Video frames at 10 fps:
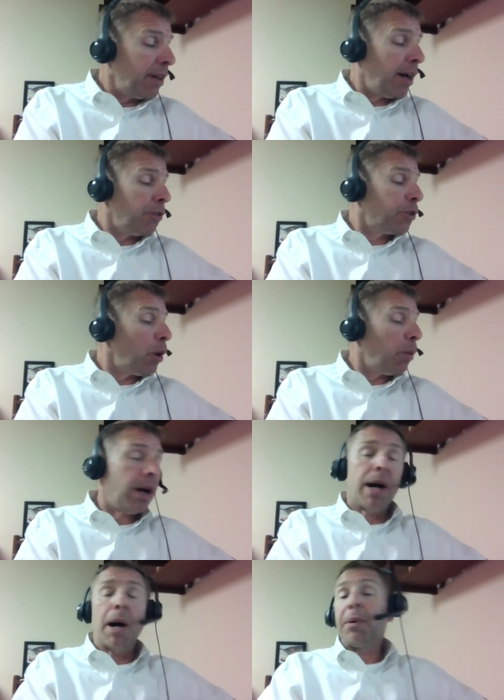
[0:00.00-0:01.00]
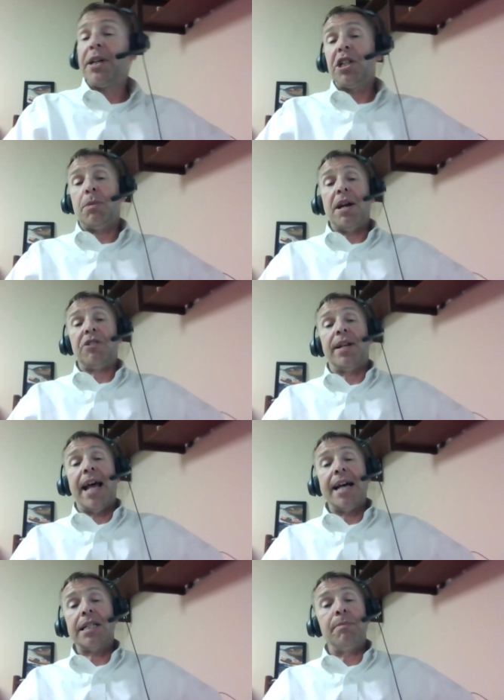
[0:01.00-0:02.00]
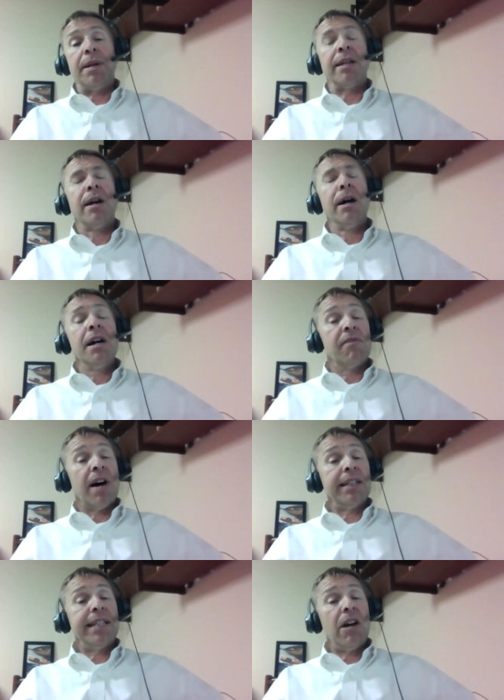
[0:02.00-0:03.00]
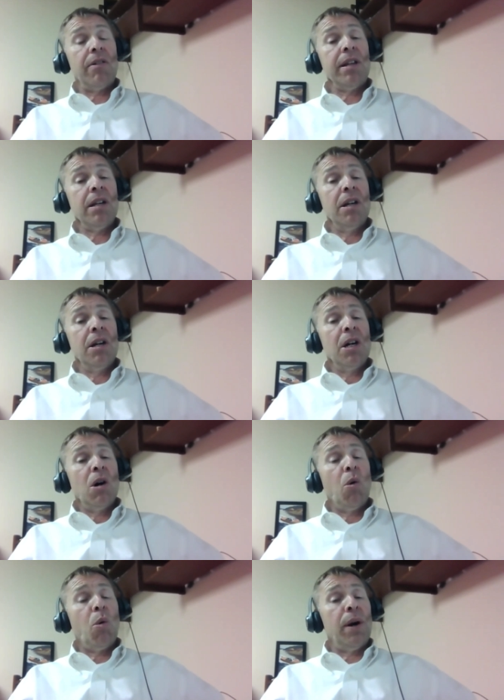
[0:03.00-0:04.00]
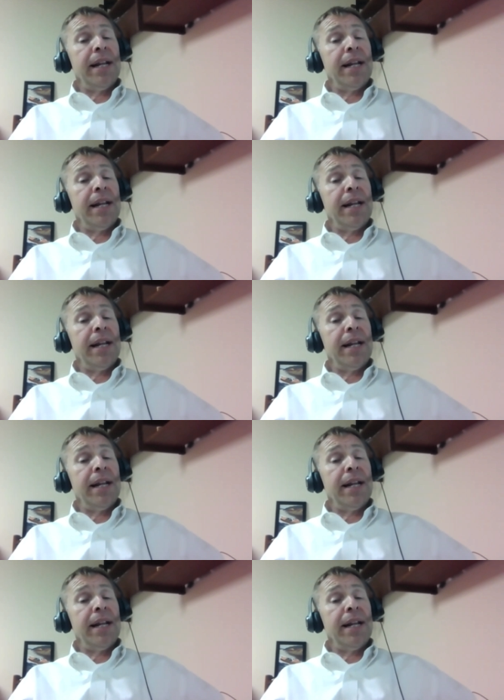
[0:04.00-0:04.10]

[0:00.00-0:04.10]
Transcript: Participation has to be voluntary or